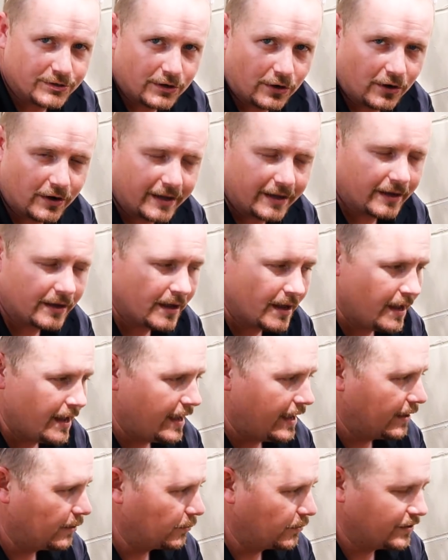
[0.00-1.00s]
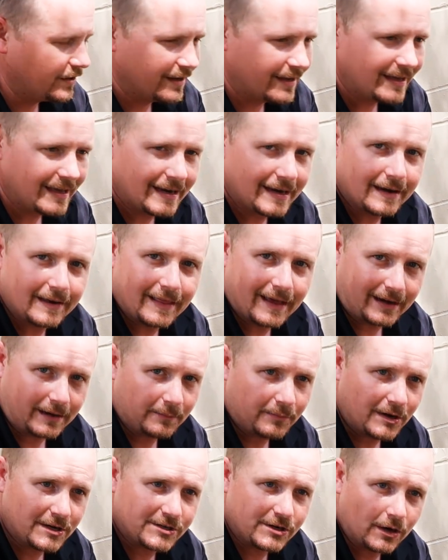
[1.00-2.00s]
starting in order to get it that
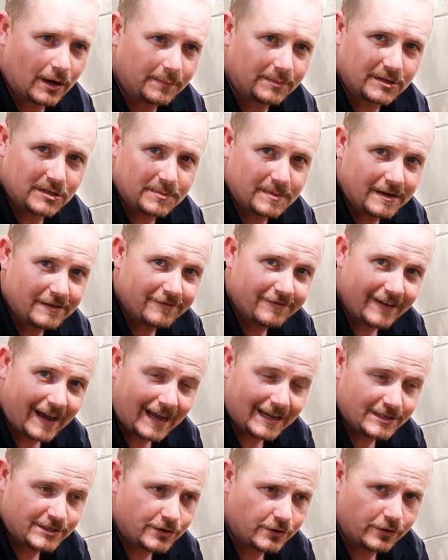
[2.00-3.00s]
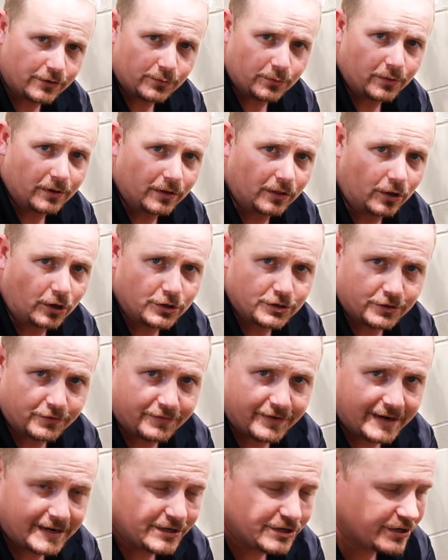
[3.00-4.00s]
compressor up to speed faster through a larger
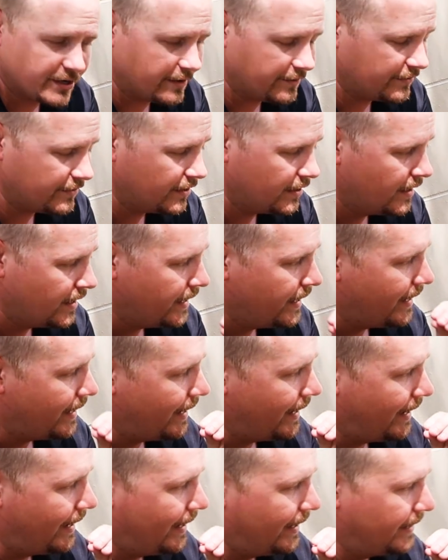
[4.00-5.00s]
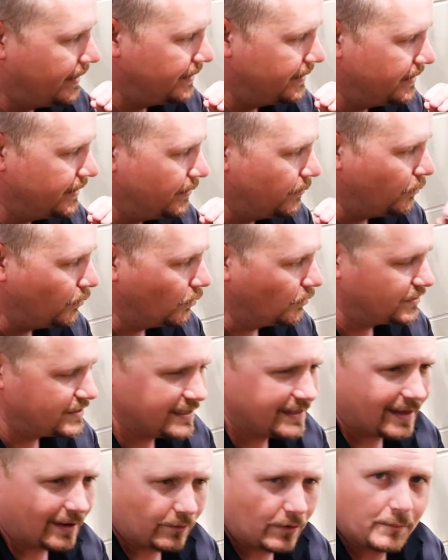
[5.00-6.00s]
phase shift, and we'll
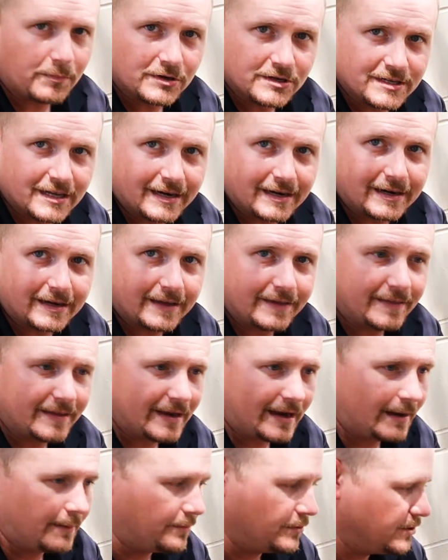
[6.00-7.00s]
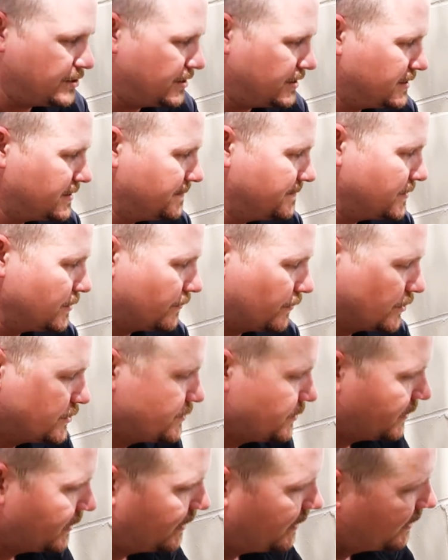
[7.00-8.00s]
see that represented in the amperages. So
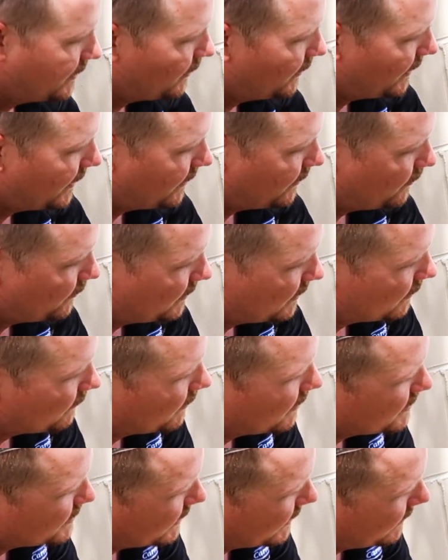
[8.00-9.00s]
first we're going to go ahead and do an inrush